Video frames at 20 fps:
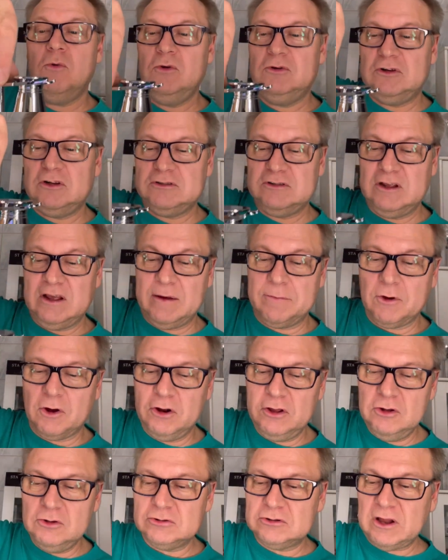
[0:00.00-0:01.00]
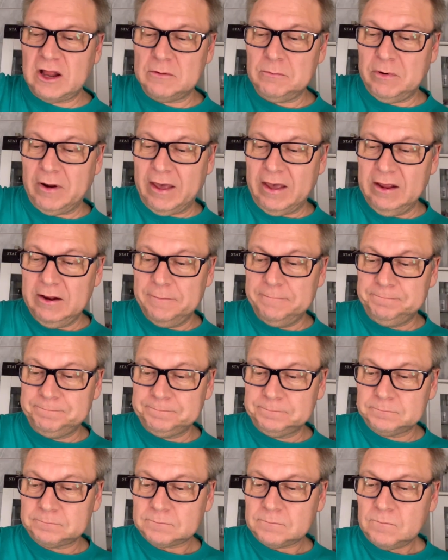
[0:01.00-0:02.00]
we shall see. I'm gonna use that blade.
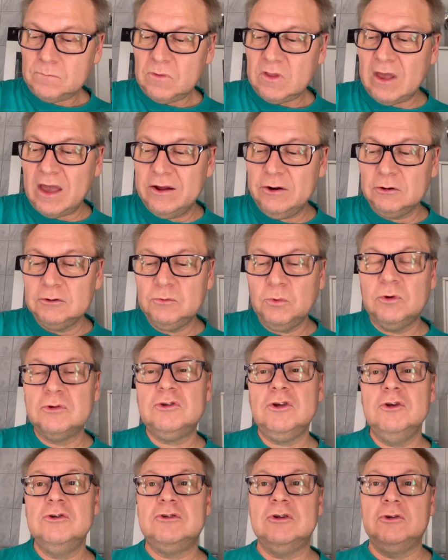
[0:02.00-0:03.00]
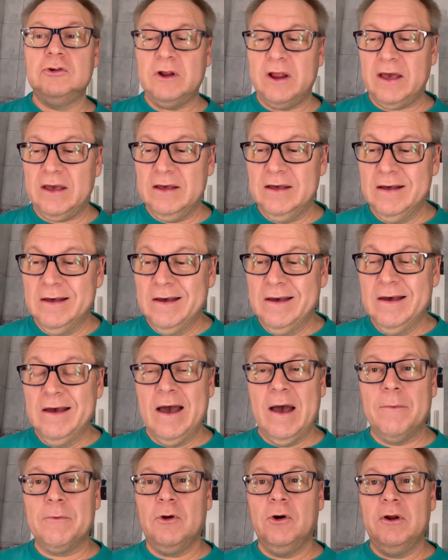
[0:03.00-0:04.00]
I don't want to use it today.
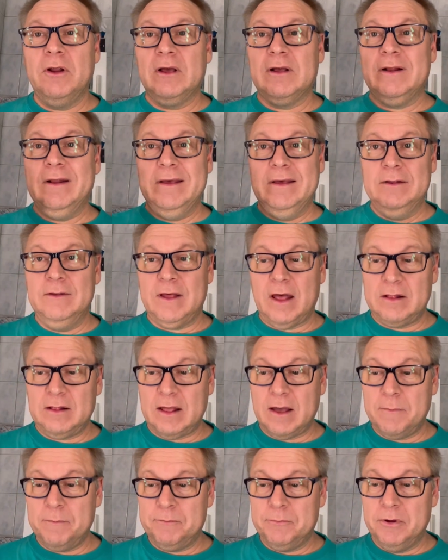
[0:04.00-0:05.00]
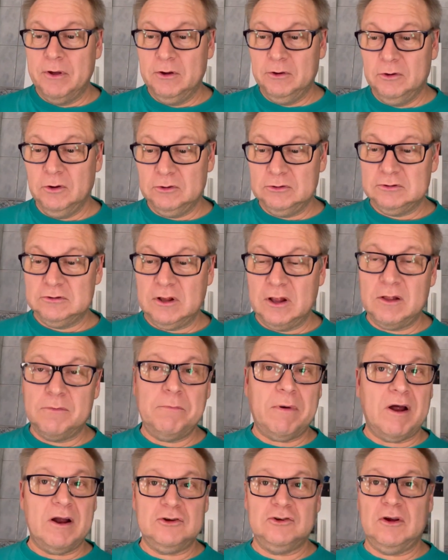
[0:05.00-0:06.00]
I'm gonna clean that up, that
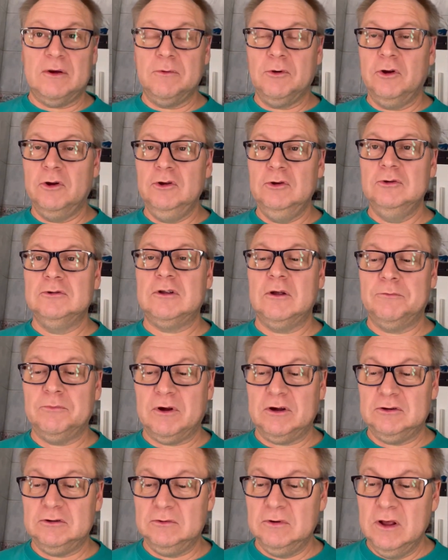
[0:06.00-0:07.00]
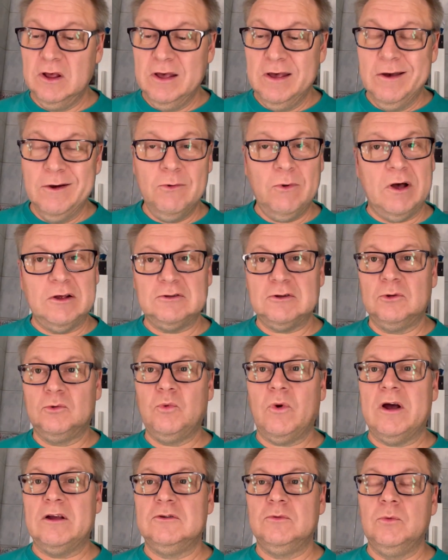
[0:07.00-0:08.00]
brush. I'm gonna use that brush once or
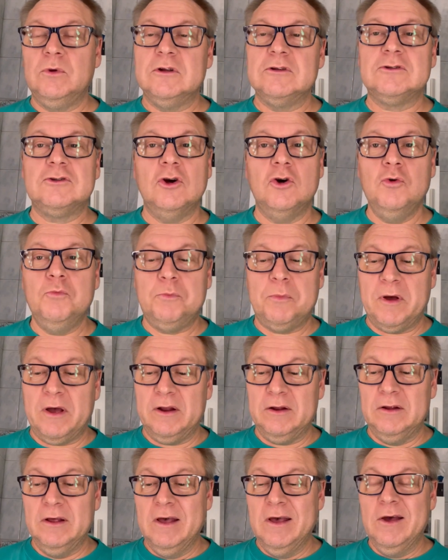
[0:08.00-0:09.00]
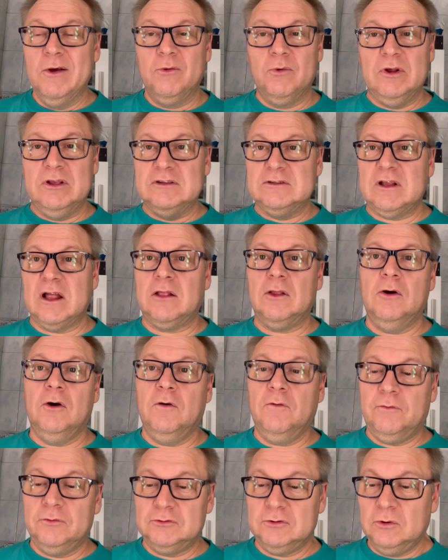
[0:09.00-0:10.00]
twice with the soap and rinse that
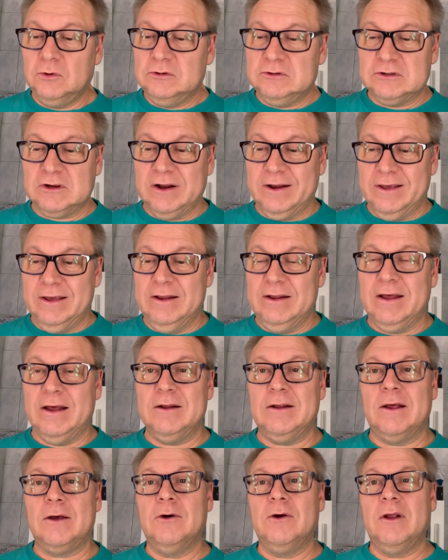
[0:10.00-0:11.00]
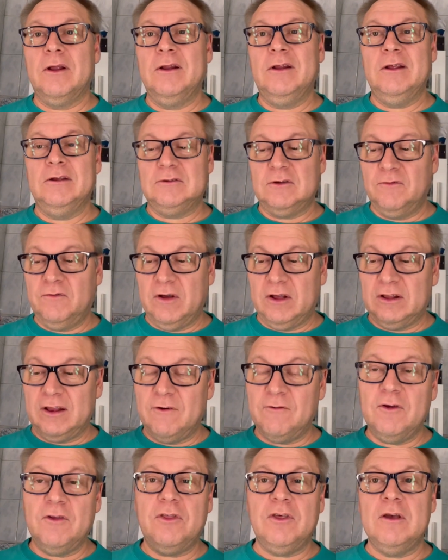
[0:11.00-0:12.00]
off so it's clean, and I'm gonna disinfect
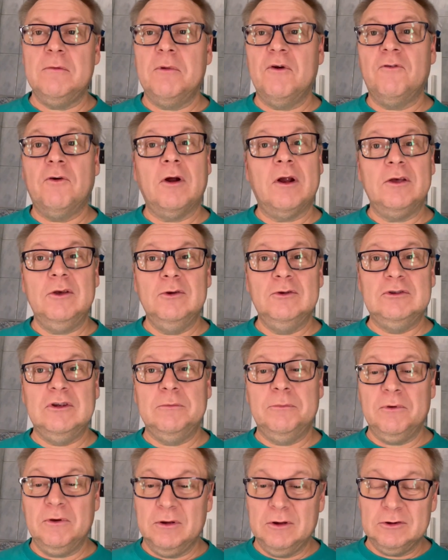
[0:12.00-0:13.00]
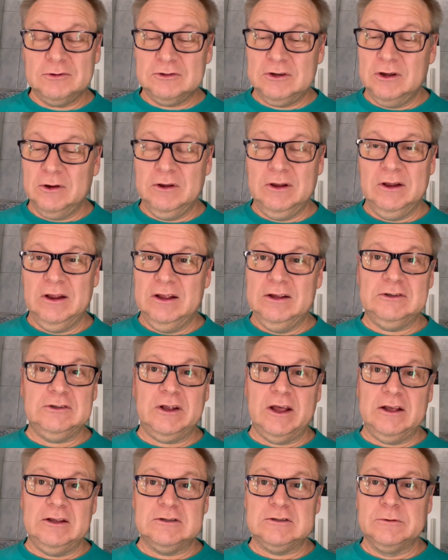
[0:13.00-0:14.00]
everything before I use it, because in these
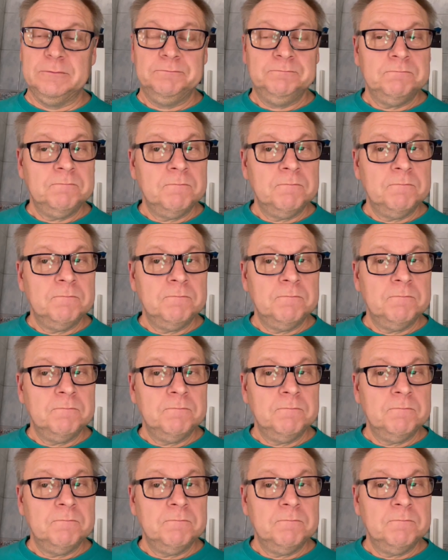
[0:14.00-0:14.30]
days